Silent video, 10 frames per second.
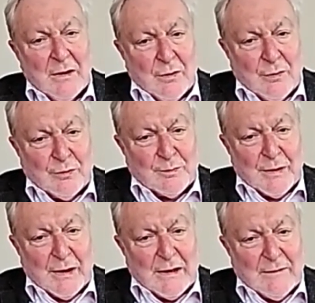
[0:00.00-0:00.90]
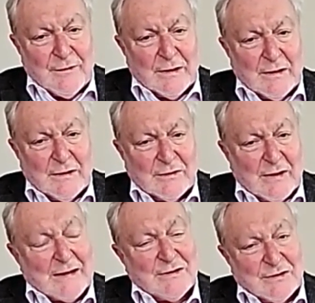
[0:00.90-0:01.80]
whose behavior is
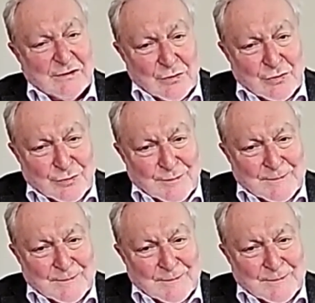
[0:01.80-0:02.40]
antisocial,